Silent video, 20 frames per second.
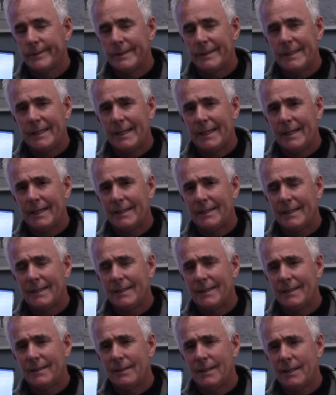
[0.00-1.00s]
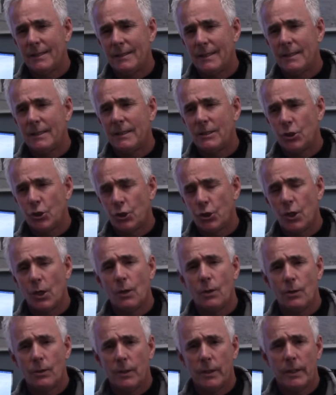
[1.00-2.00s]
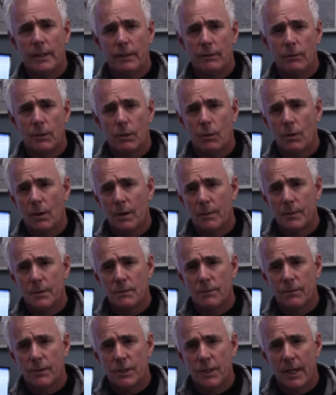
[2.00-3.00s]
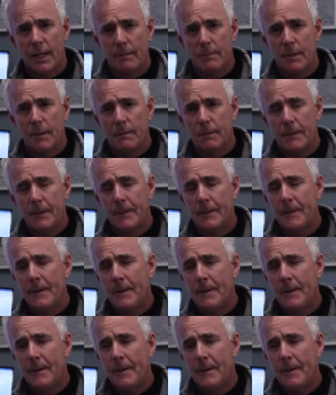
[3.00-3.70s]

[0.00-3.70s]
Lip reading: Yeah, they didn't show any requirements for taping, but